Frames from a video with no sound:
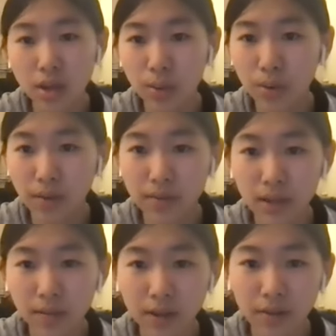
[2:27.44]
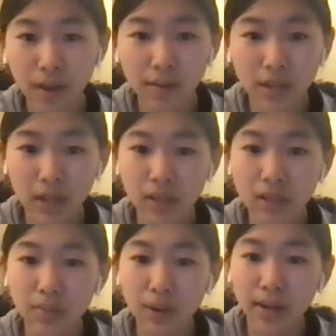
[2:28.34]
You will have 75 seconds
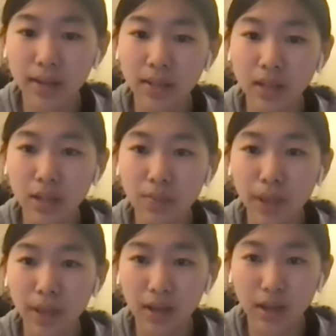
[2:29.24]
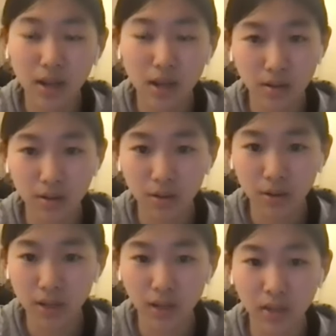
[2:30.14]
to practice each melody and
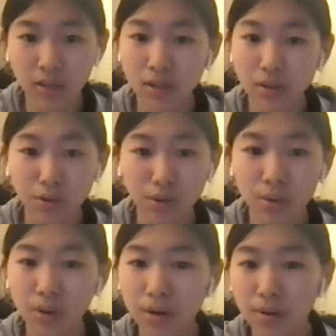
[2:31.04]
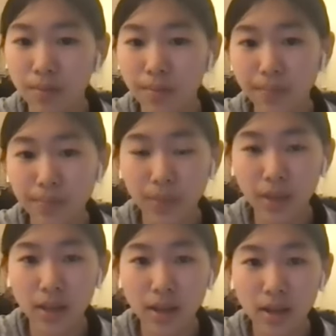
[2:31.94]
30 seconds to record.
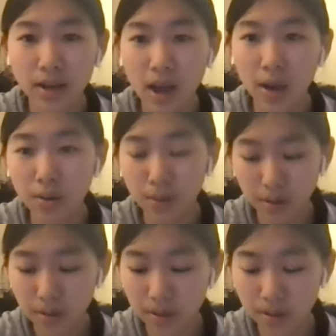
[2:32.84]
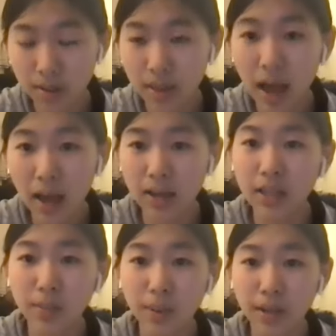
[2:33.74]
Now, that
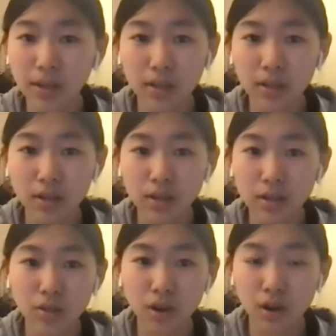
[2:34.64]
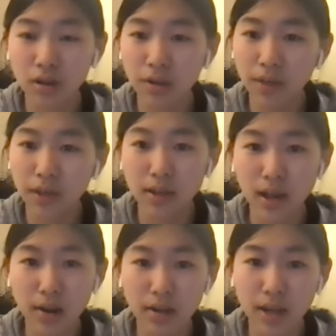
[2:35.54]
is basically just the structure of the
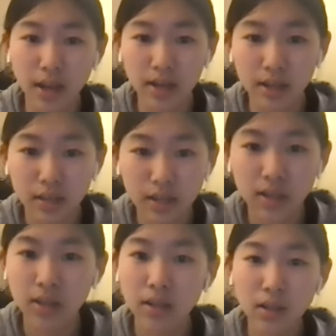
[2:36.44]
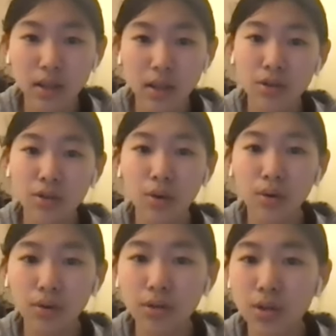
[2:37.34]
entire test. In
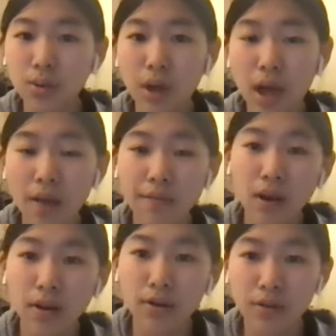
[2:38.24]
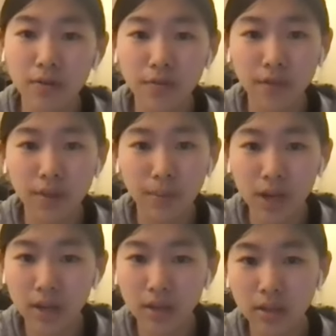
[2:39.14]
total, you will have 150
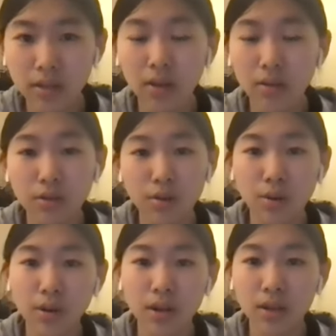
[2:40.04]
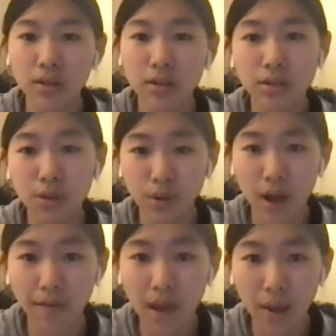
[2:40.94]
minutes, also known as
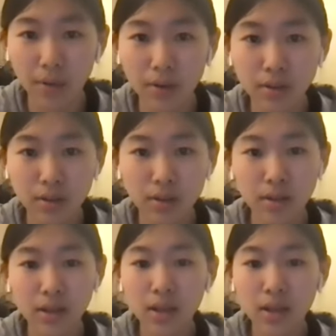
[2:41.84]
2.5 hours.